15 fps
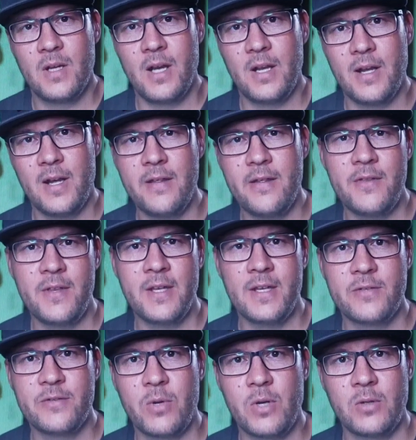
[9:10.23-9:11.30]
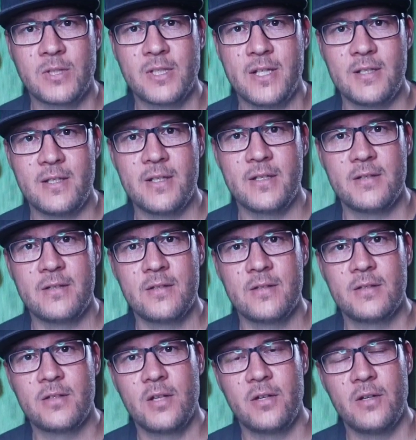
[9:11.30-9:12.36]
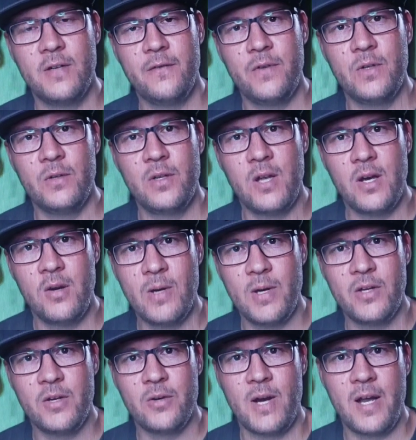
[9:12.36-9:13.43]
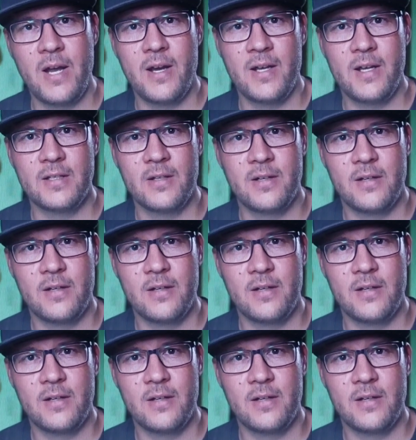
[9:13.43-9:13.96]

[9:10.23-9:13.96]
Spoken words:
Another thing is roll centers. So if you lower your ride height